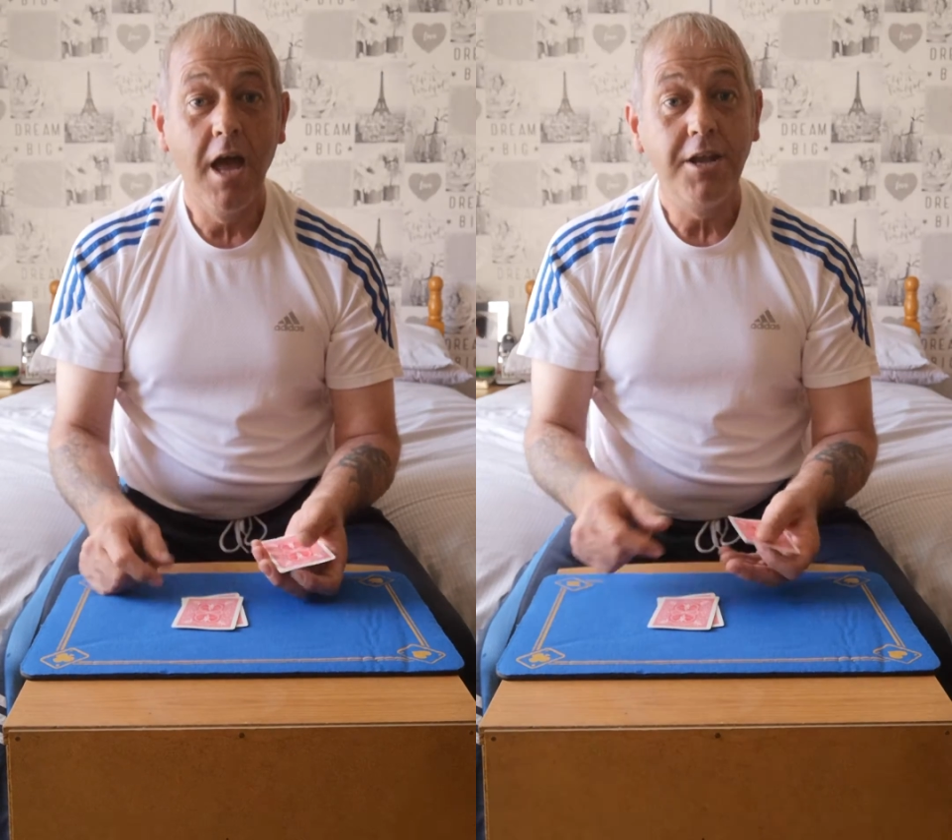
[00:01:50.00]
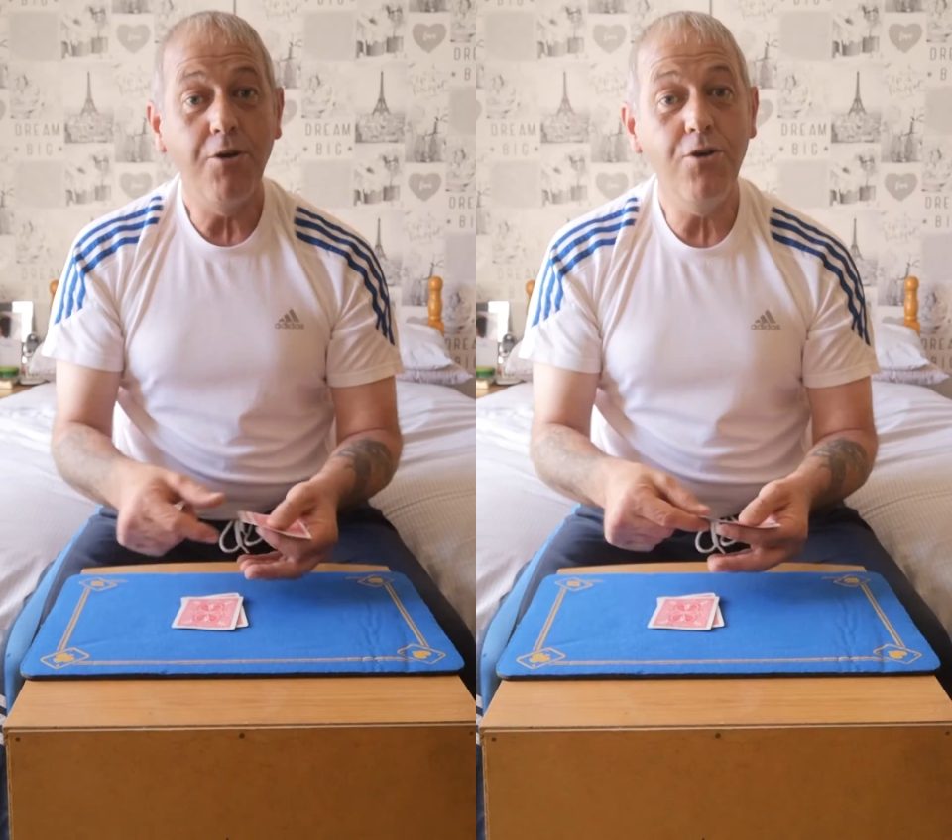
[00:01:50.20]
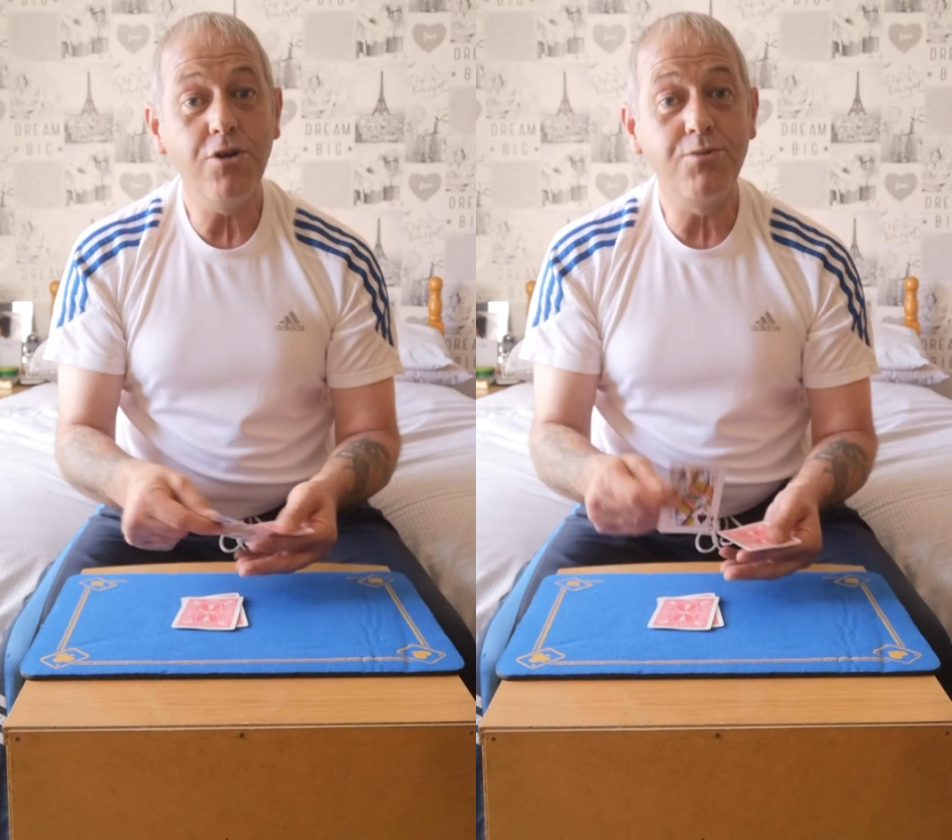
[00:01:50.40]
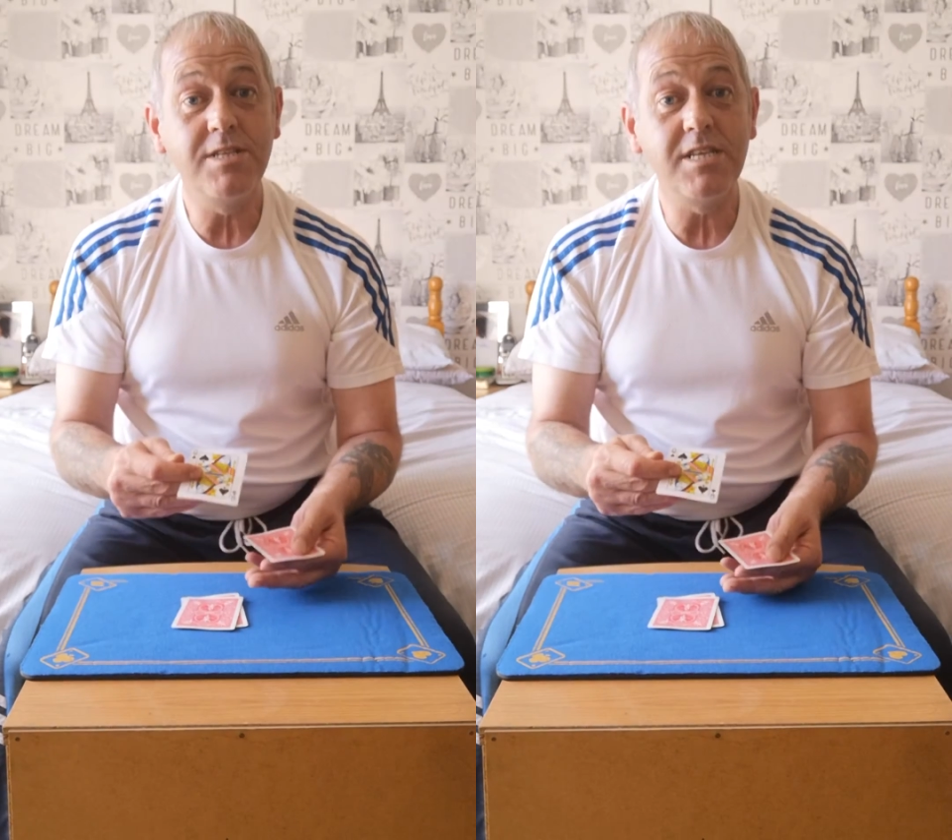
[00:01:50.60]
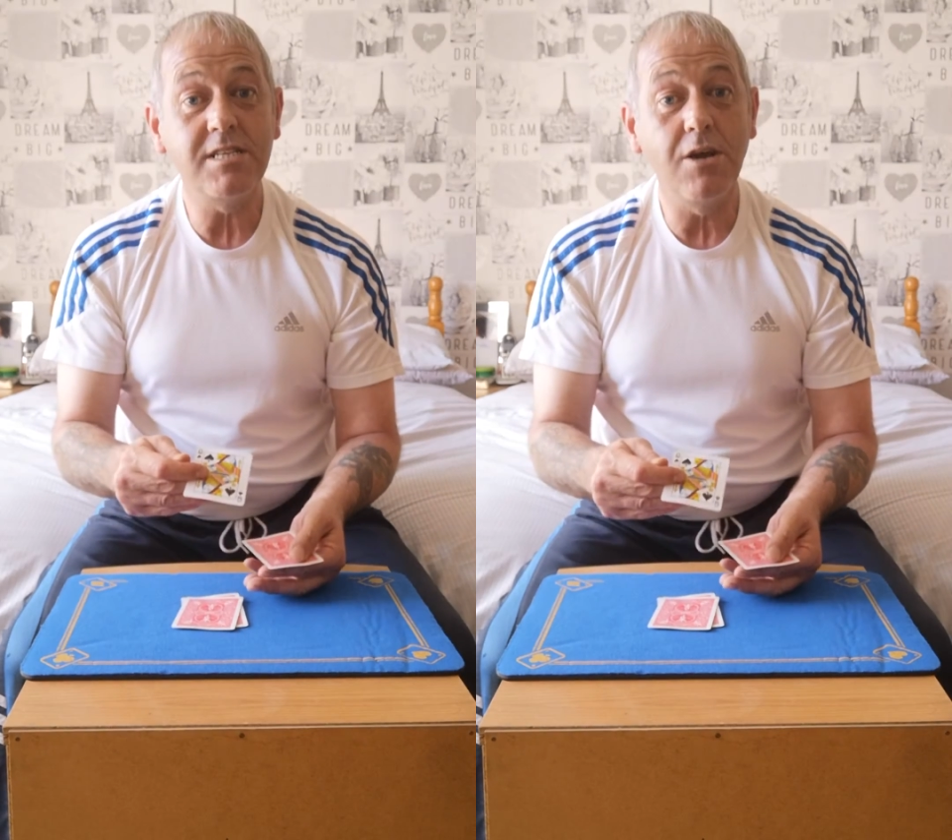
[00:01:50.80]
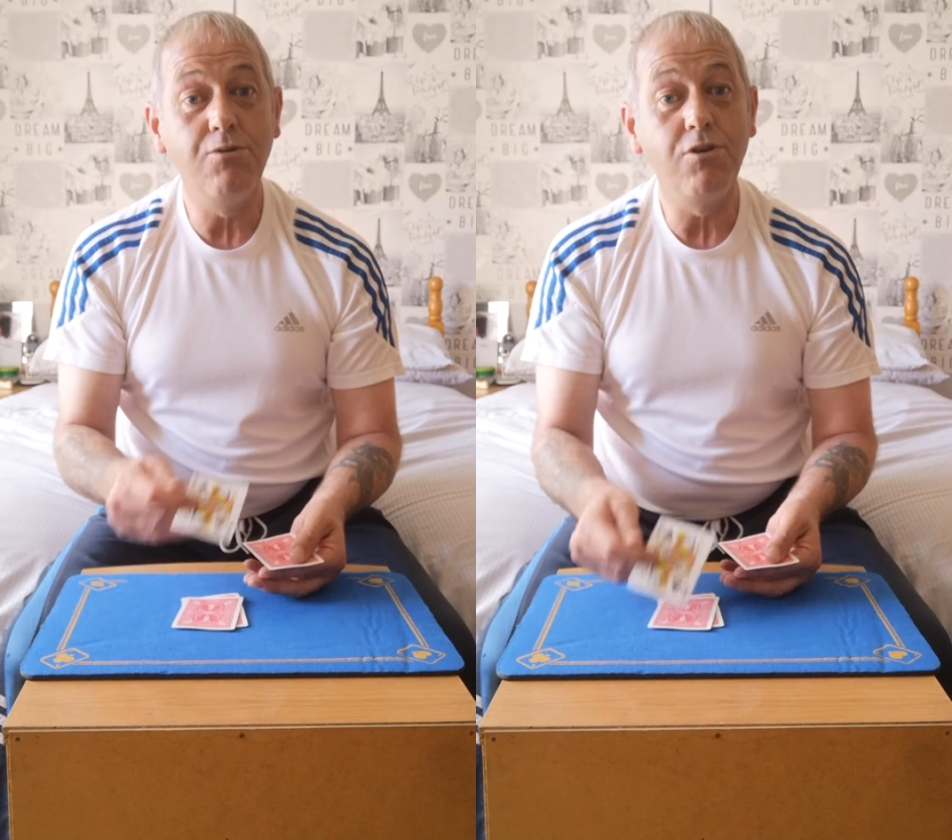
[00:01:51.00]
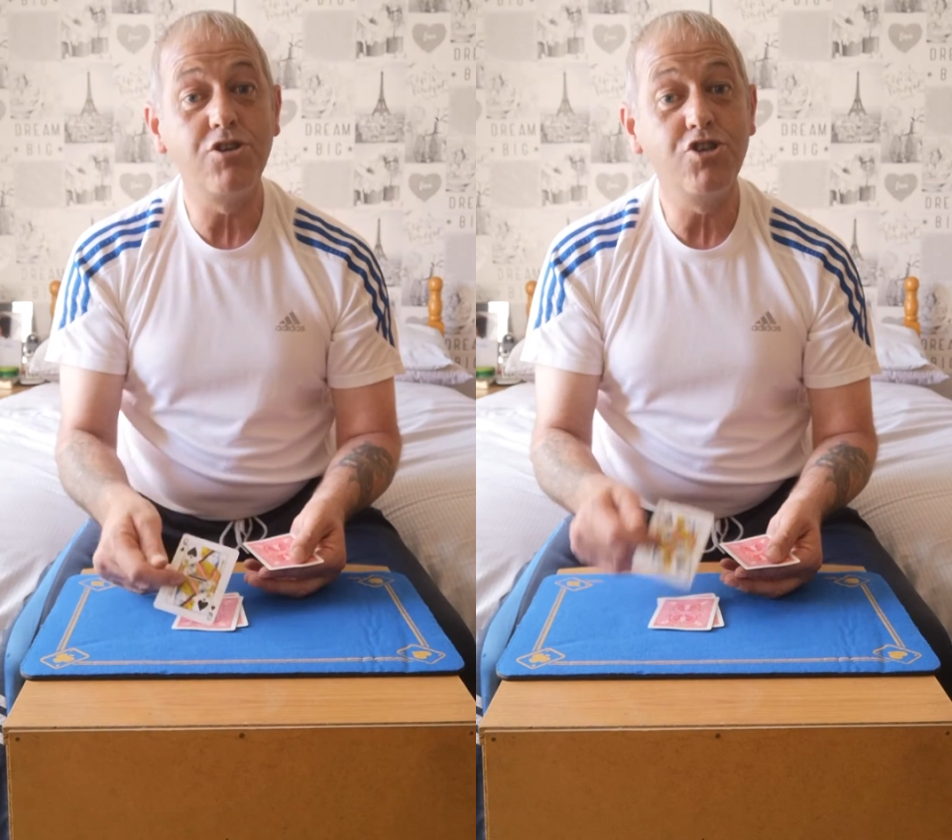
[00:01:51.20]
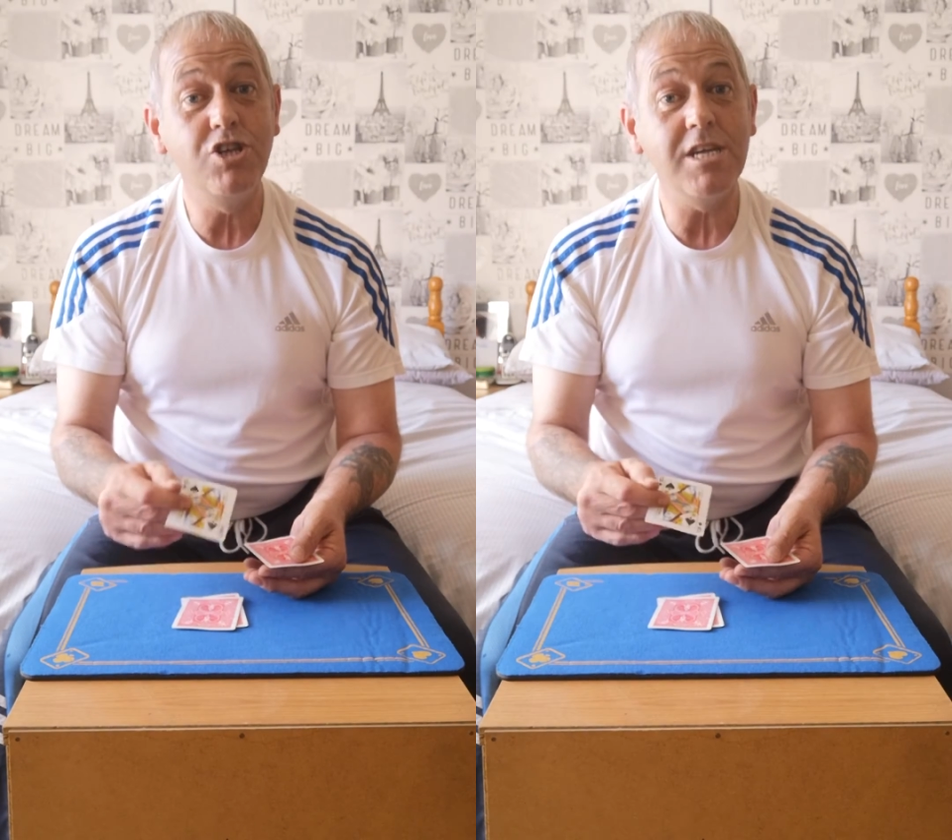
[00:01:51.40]
Now her twin sister, who
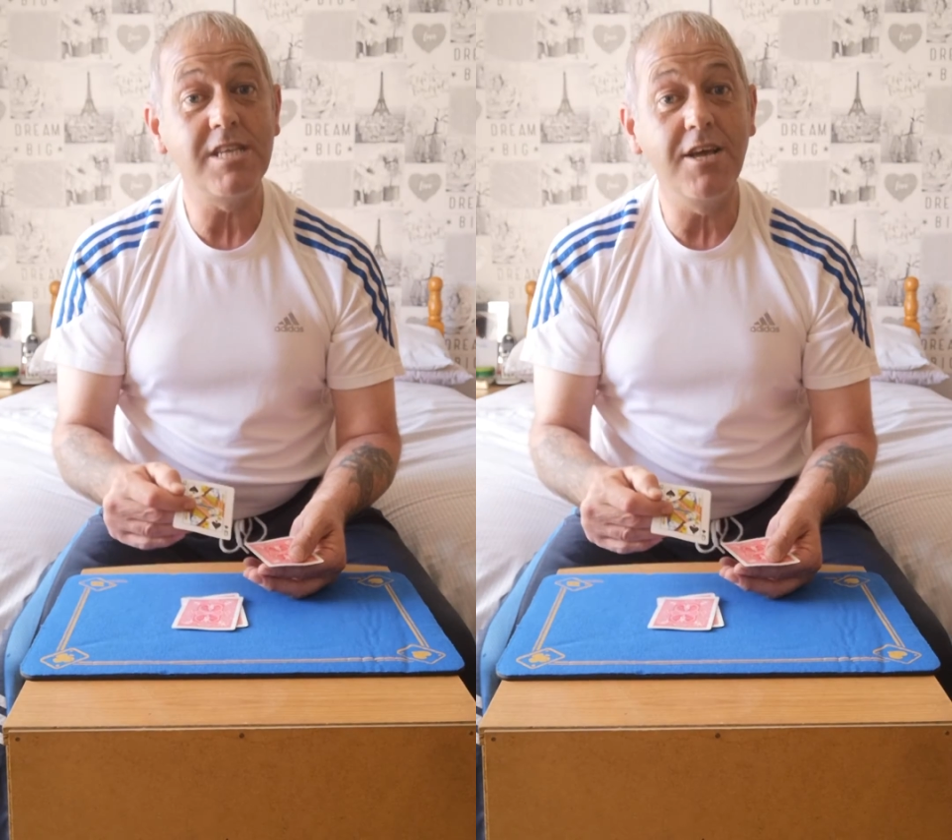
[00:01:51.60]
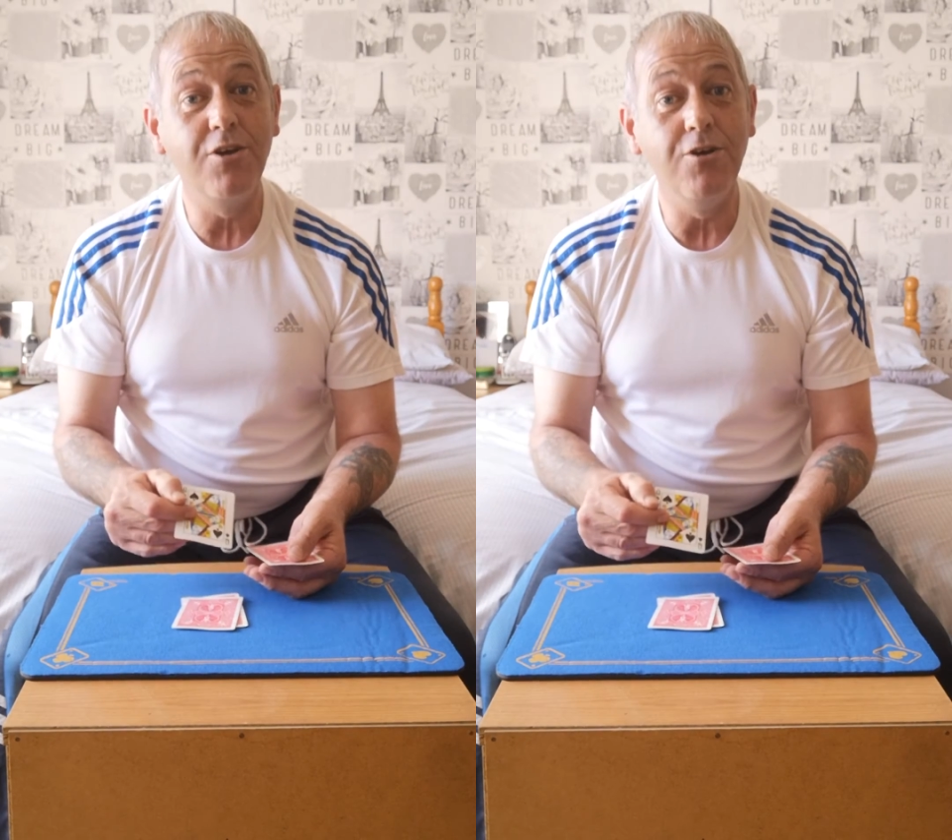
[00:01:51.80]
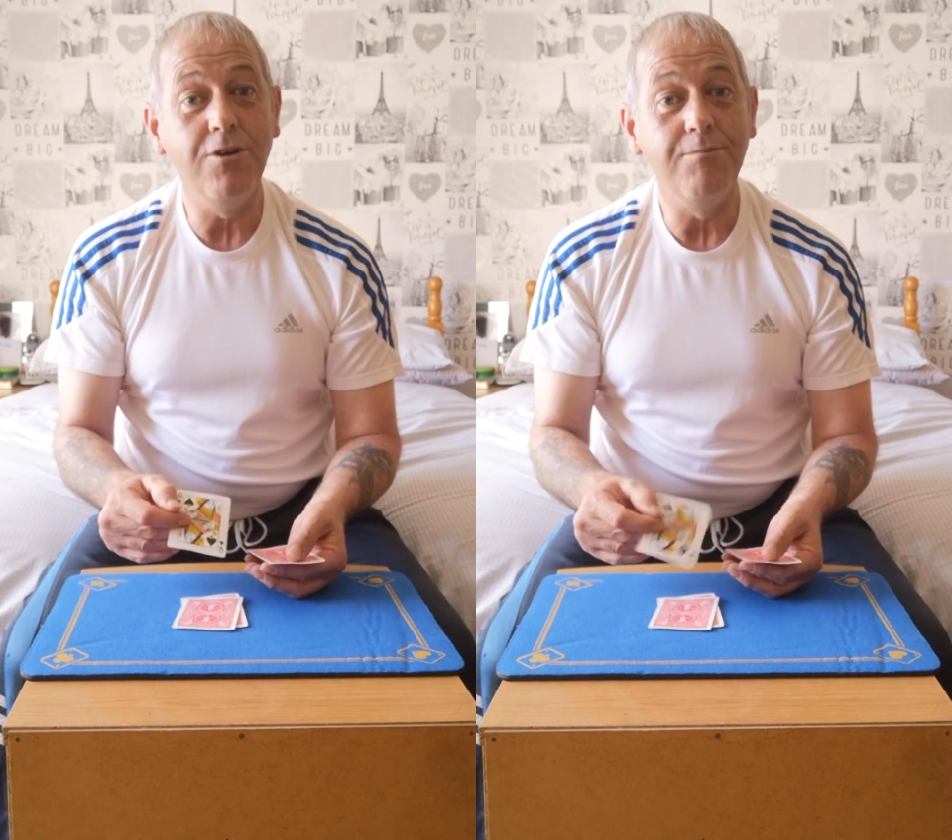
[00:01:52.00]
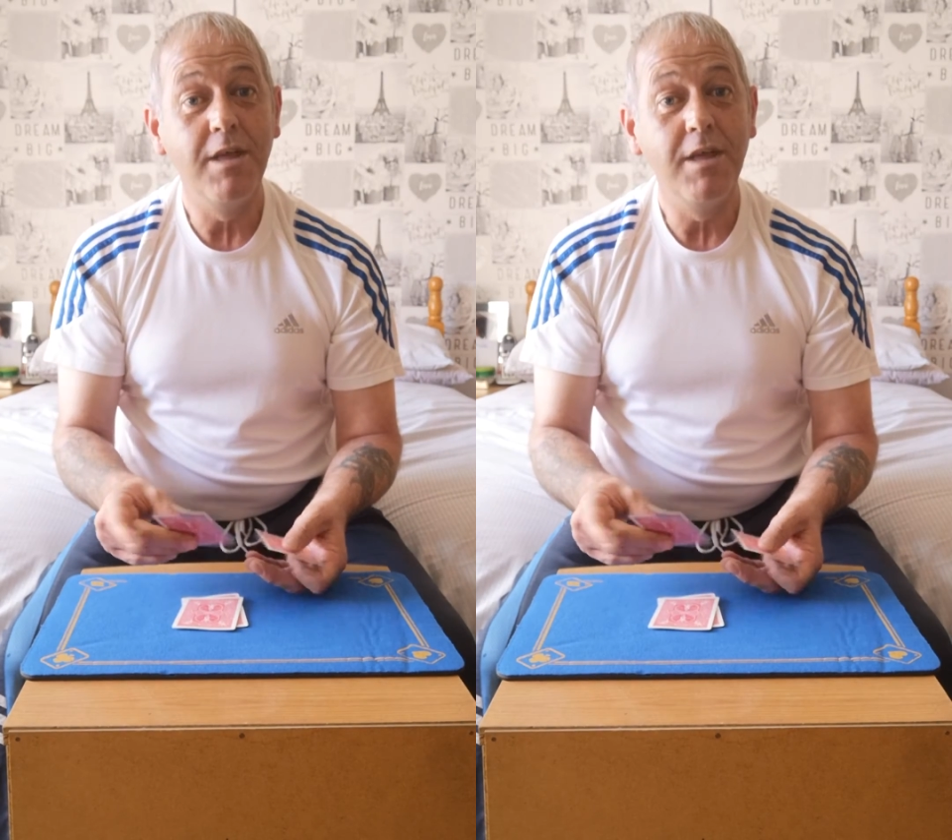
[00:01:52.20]
looks just like her,